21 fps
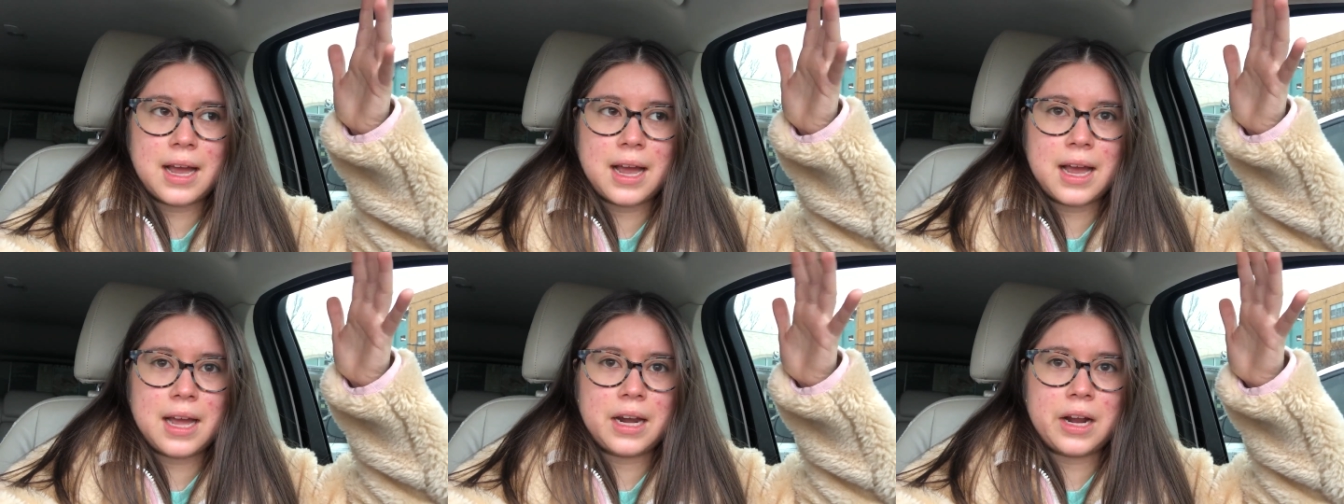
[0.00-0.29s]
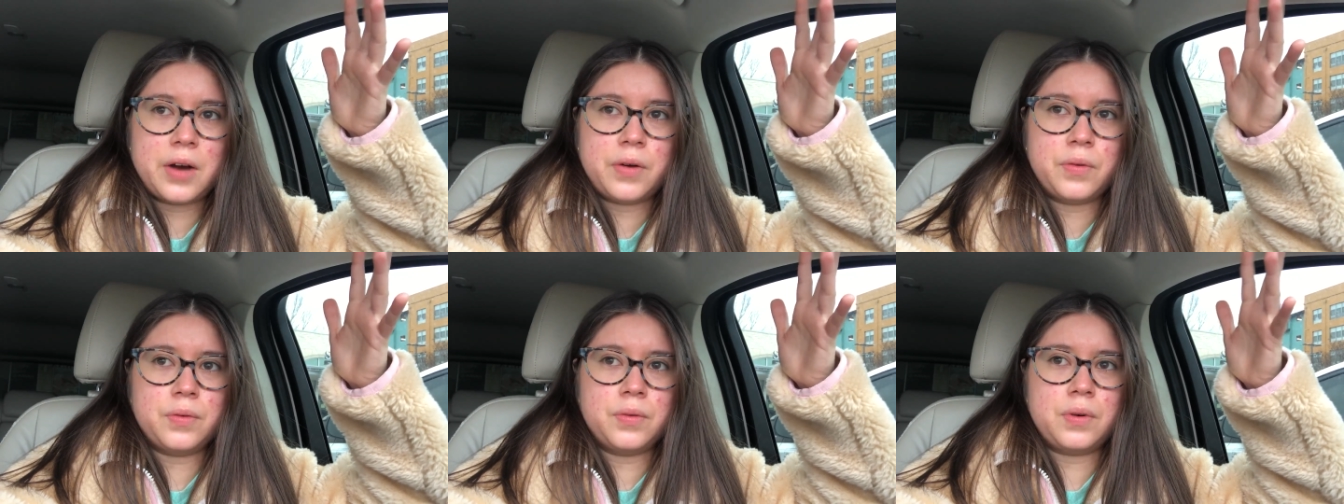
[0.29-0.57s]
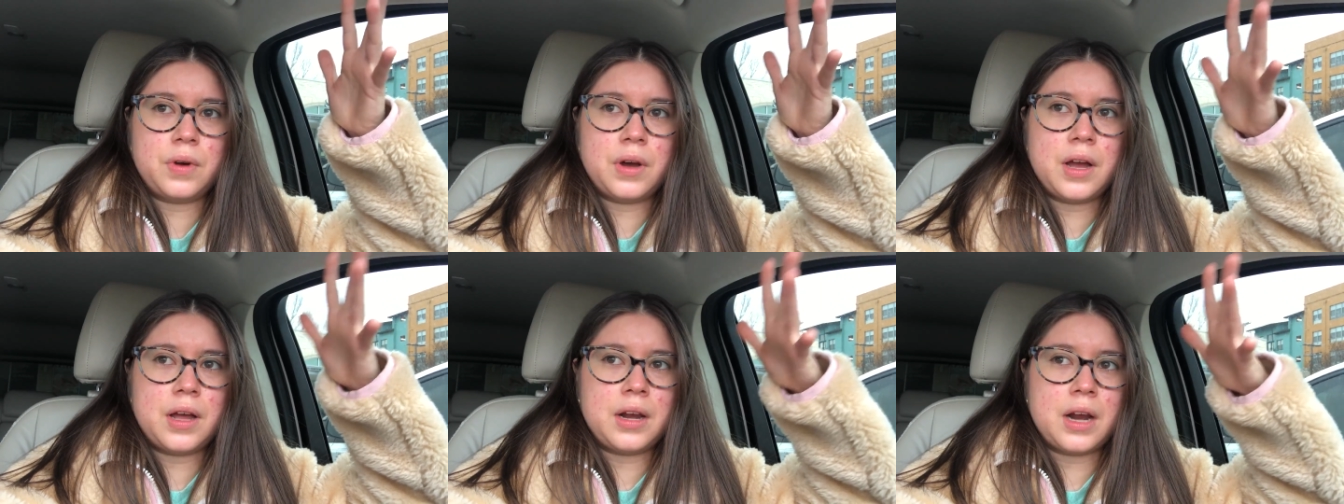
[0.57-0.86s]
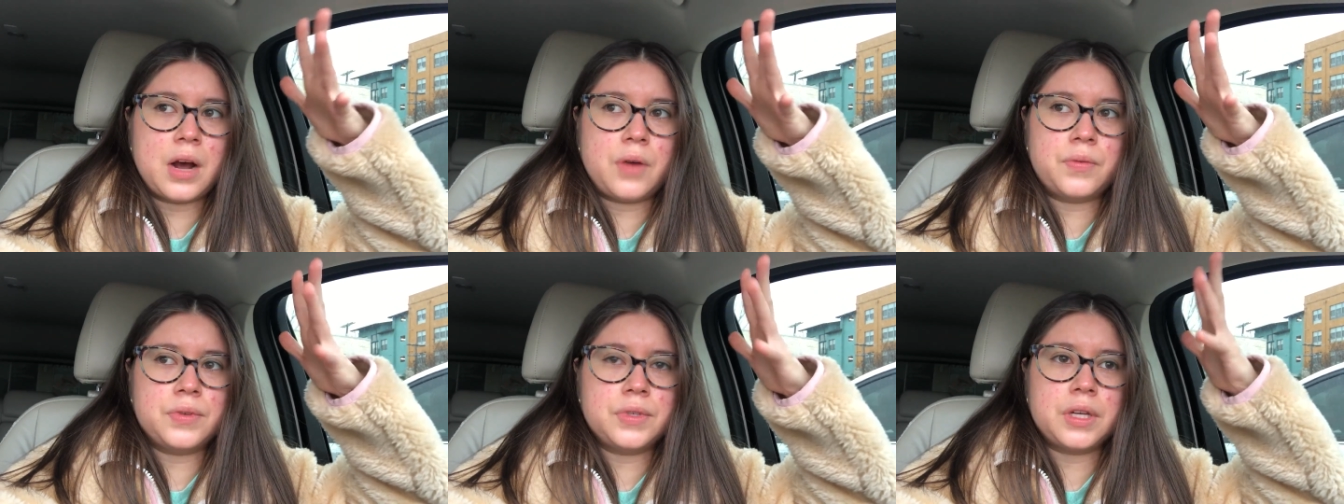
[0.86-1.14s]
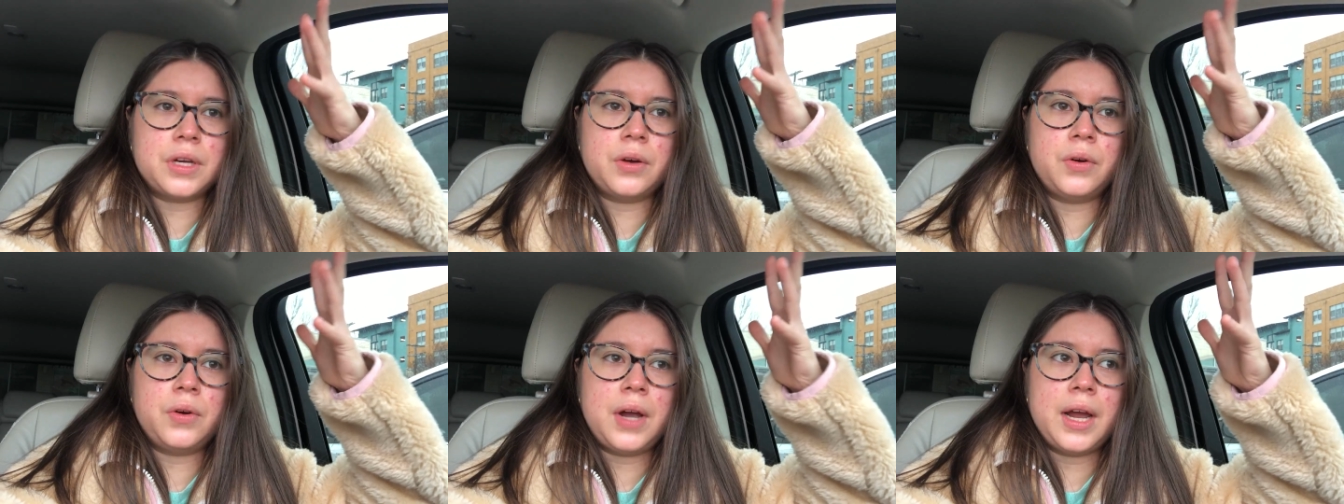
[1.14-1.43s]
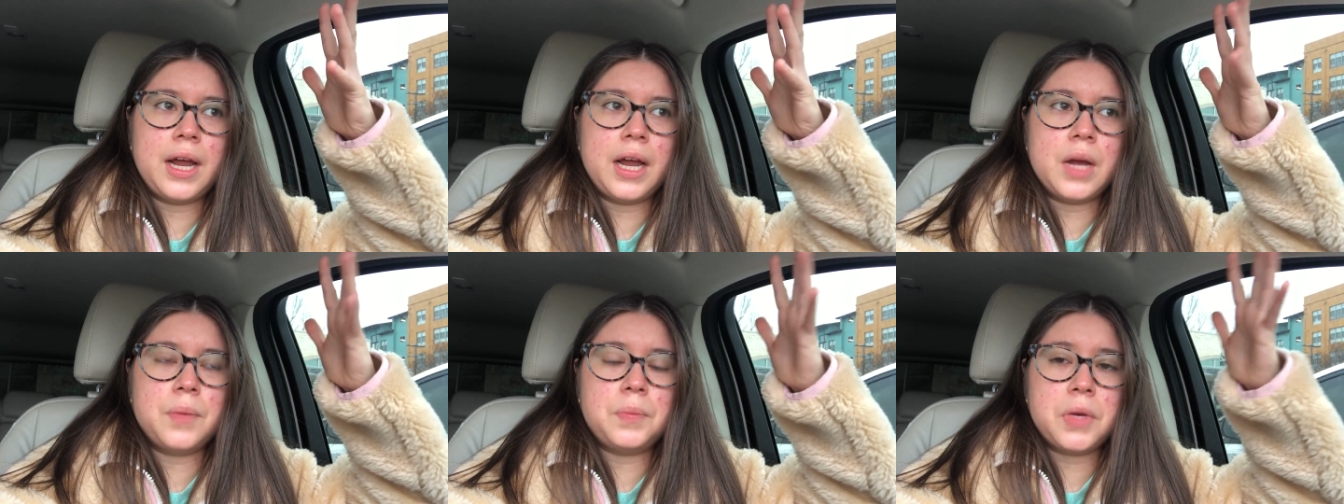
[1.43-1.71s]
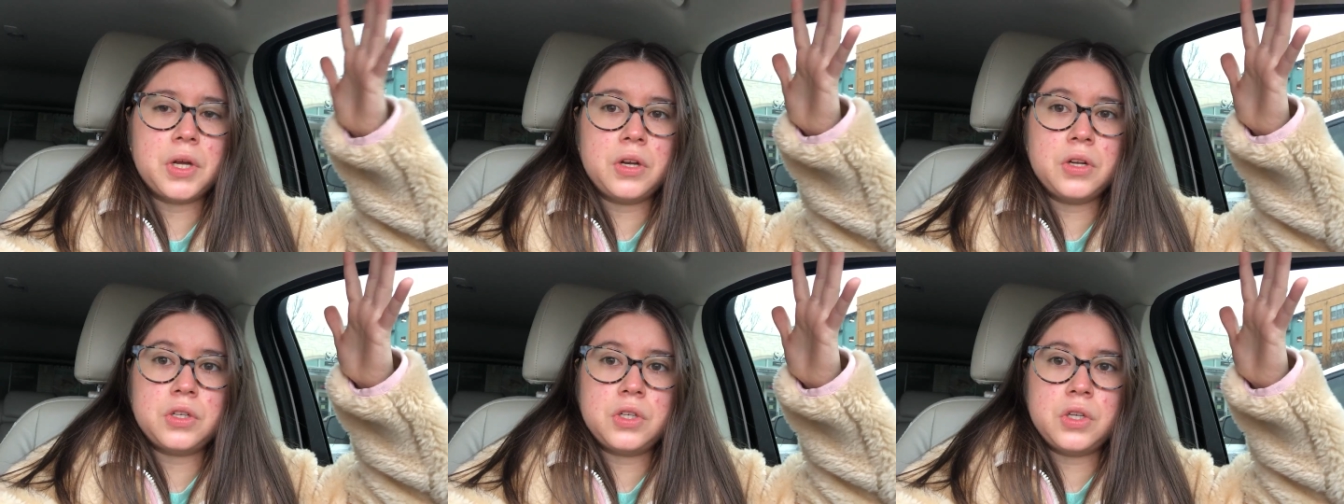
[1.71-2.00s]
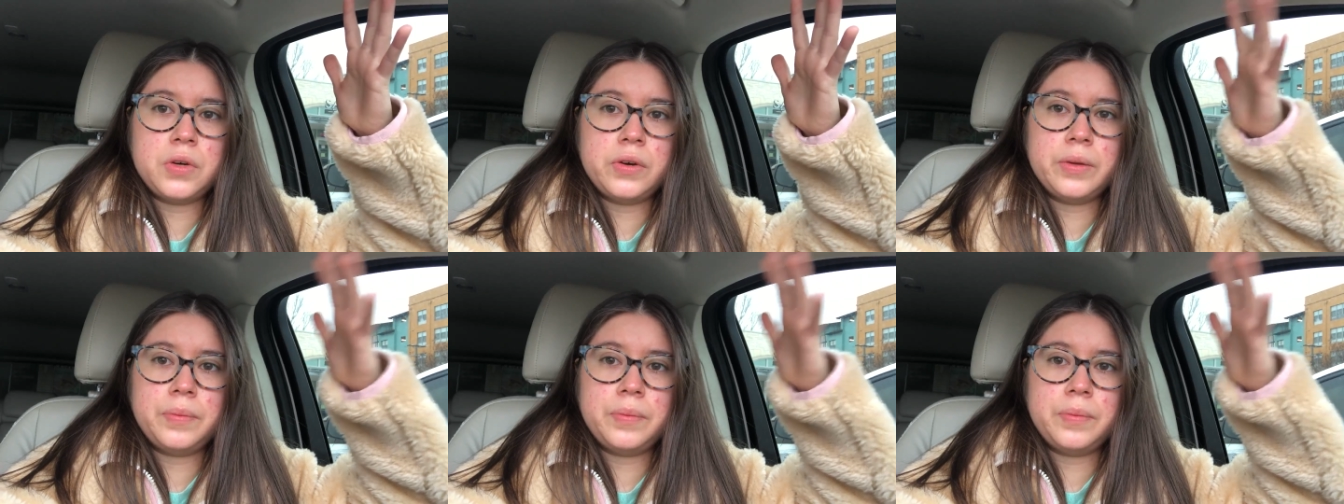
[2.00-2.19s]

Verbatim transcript: And, I'll, and I was like, okay, I'm gonna do